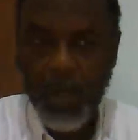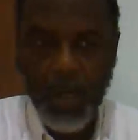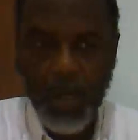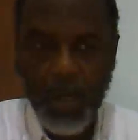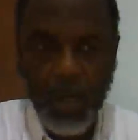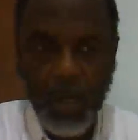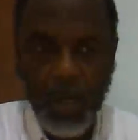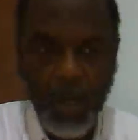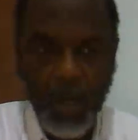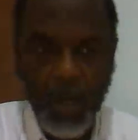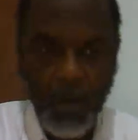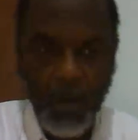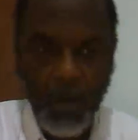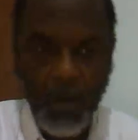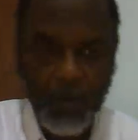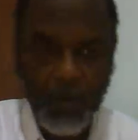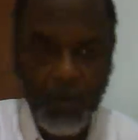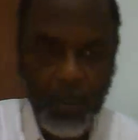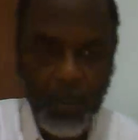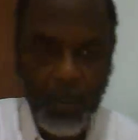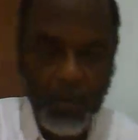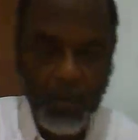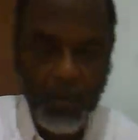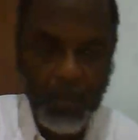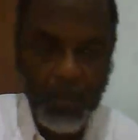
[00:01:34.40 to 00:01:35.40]
over
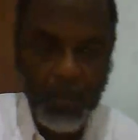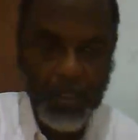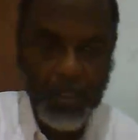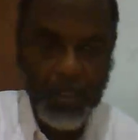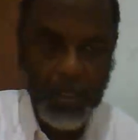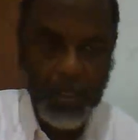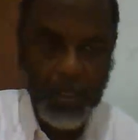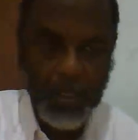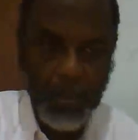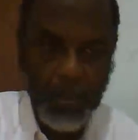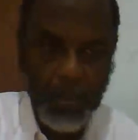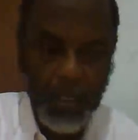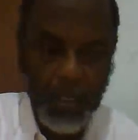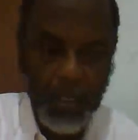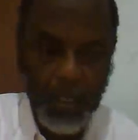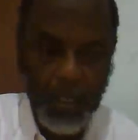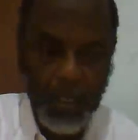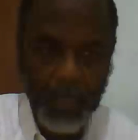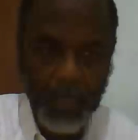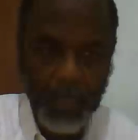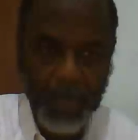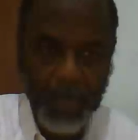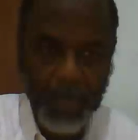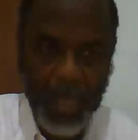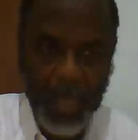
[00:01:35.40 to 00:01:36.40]
uh,
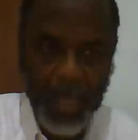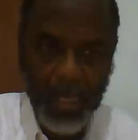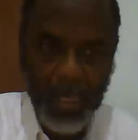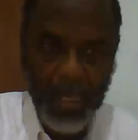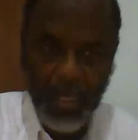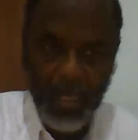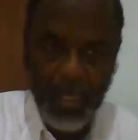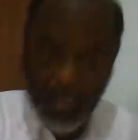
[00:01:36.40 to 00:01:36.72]
back in the